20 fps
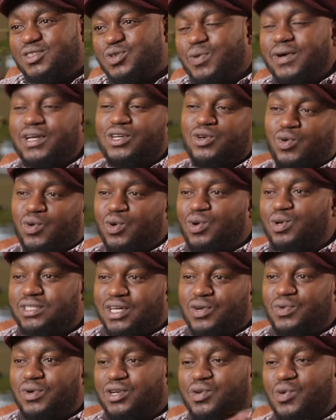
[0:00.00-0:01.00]
So when you
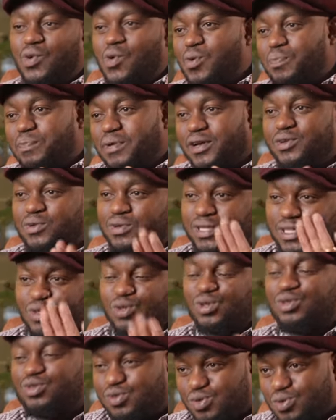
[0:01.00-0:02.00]
close and when you open, you need
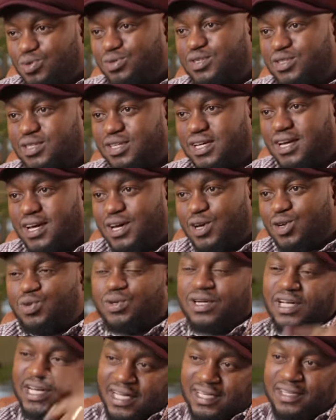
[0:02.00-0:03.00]
those tools
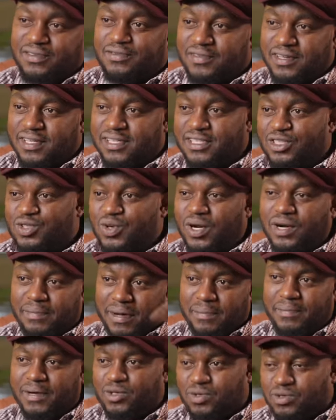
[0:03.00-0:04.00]
to clear the field. So I
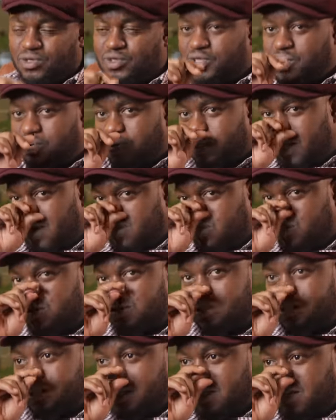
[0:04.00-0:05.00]
remember it was during a
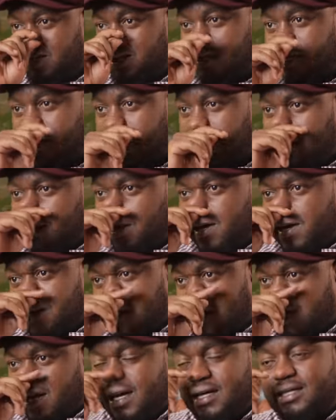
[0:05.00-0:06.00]
closing
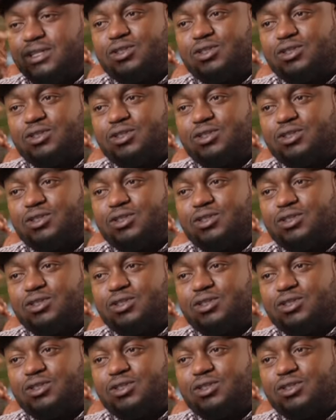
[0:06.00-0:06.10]
day.